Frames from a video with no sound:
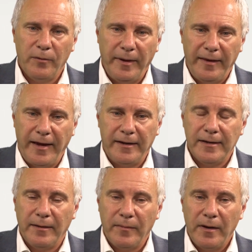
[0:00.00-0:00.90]
could be that
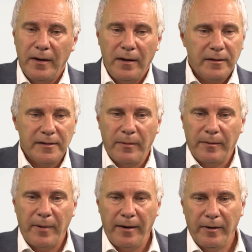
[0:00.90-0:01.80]

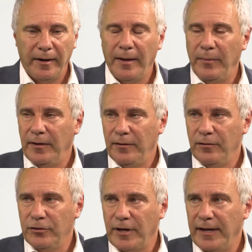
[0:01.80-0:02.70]
someone may want to come in and
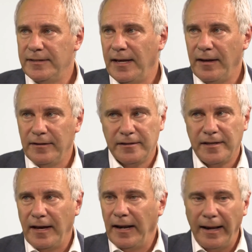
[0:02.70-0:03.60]
do a trade sale and just
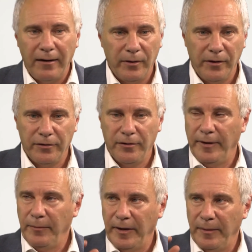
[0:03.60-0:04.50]
say, I love what you're
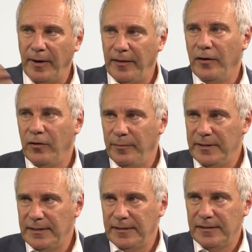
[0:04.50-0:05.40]
doing, we're going to buy the whole
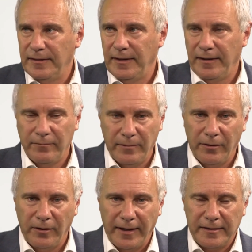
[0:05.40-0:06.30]
business, and then
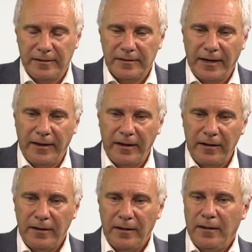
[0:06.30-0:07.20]
we all exit
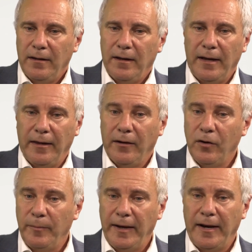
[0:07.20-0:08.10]
together. It
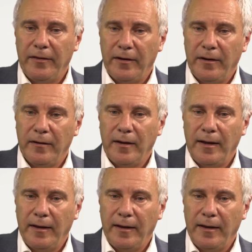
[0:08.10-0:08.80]
could be another